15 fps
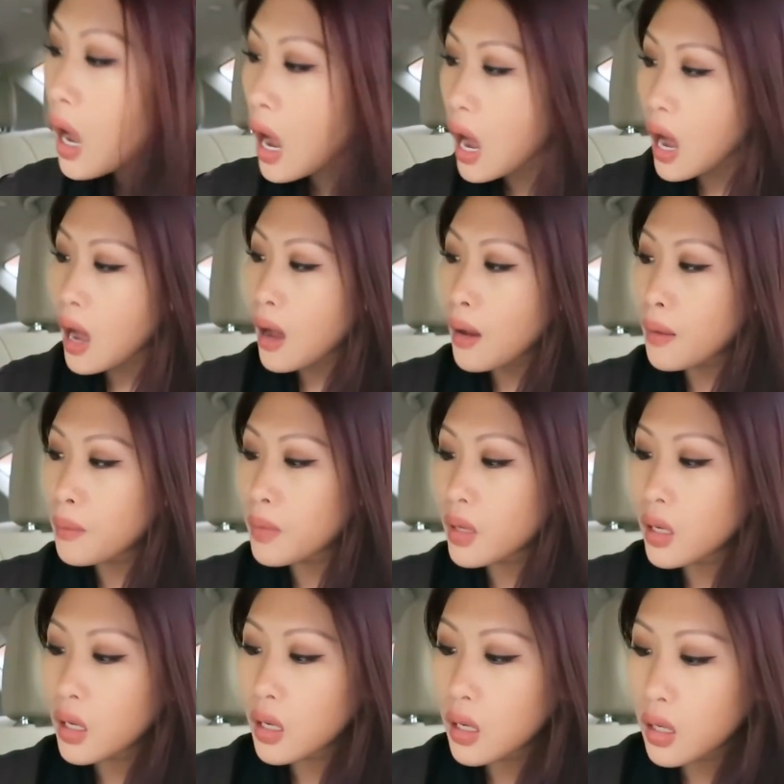
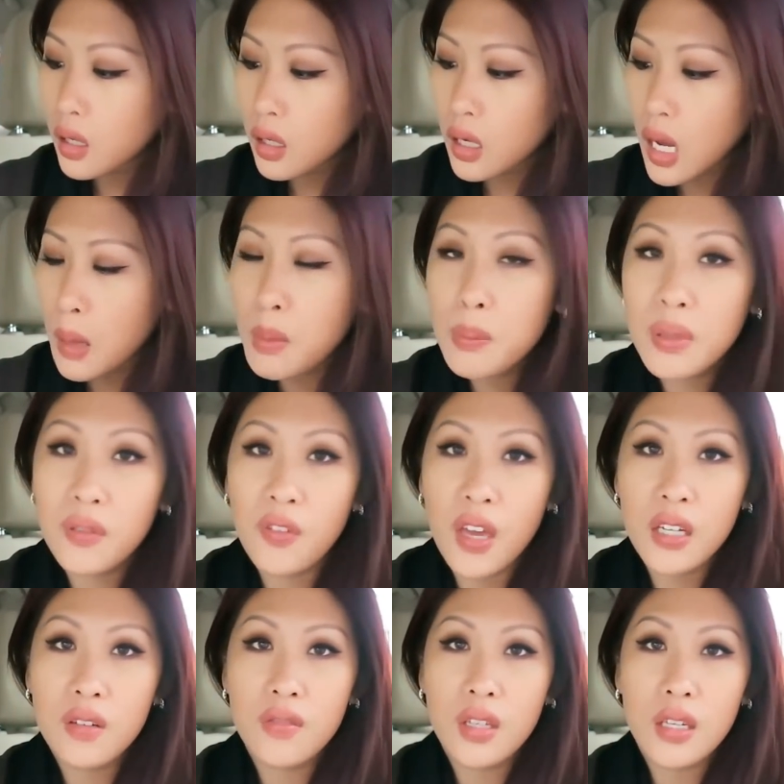Um, I'm a big
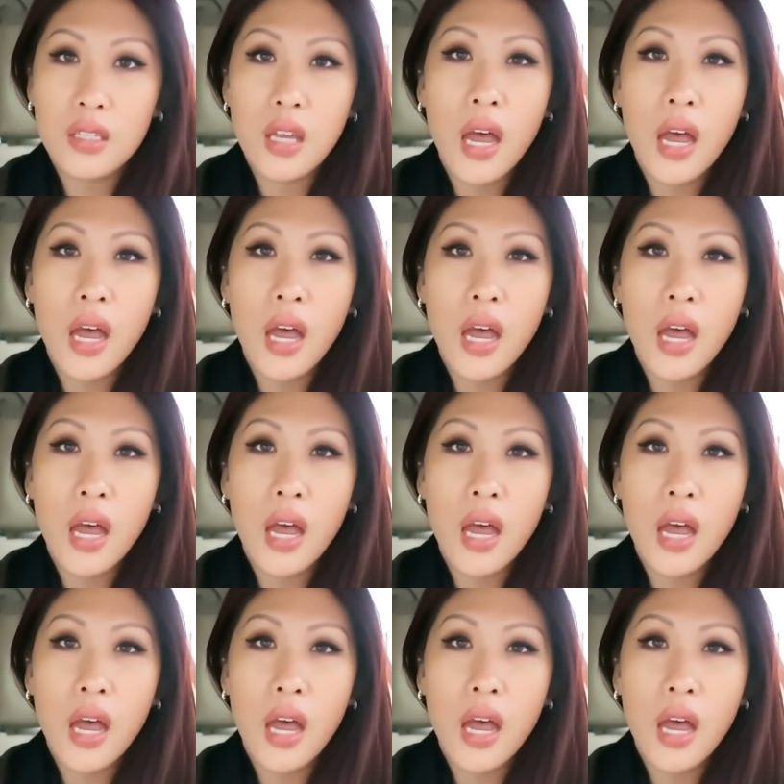fan of these.